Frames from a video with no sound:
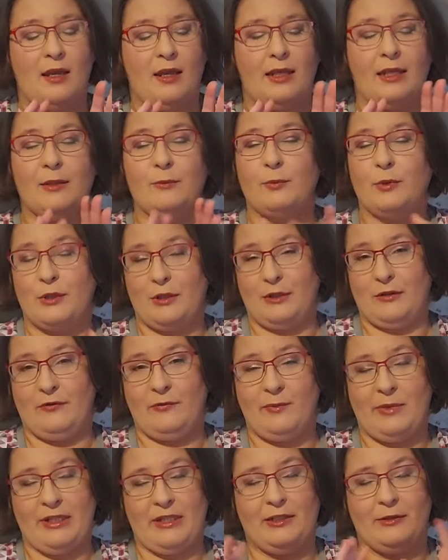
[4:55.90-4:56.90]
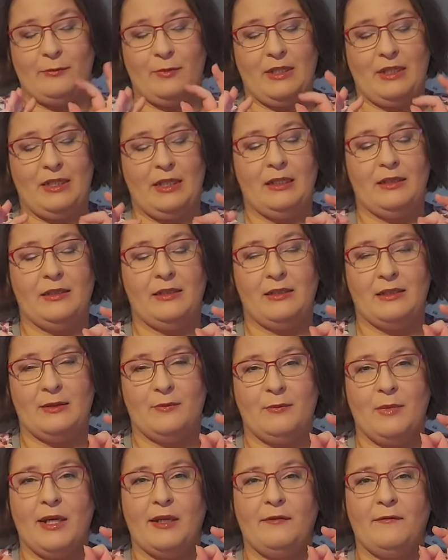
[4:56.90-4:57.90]
And because of my dermatitis,
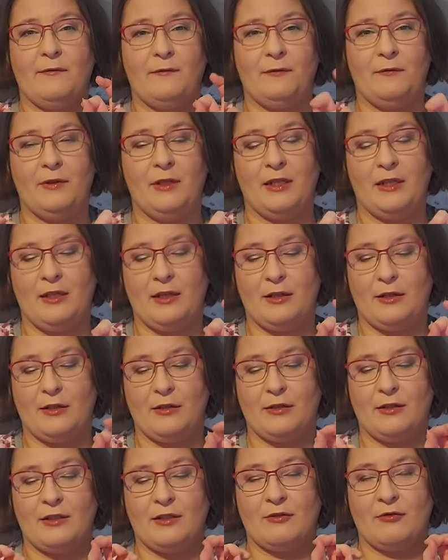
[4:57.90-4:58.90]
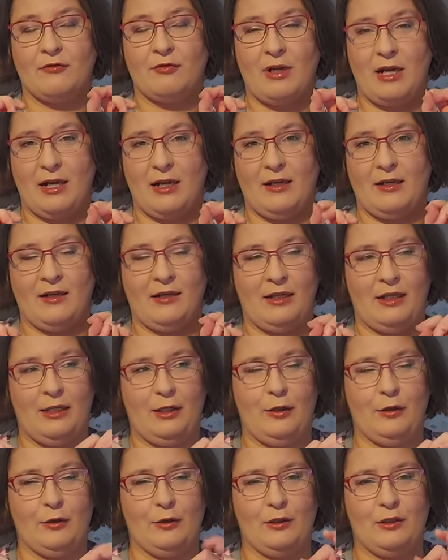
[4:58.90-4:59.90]
my fingers crack a
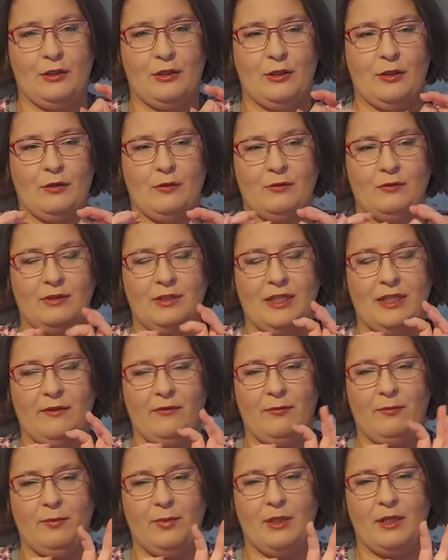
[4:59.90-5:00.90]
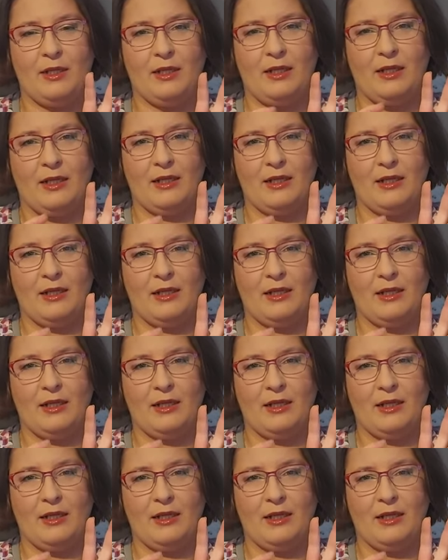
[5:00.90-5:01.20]
lot, so they've been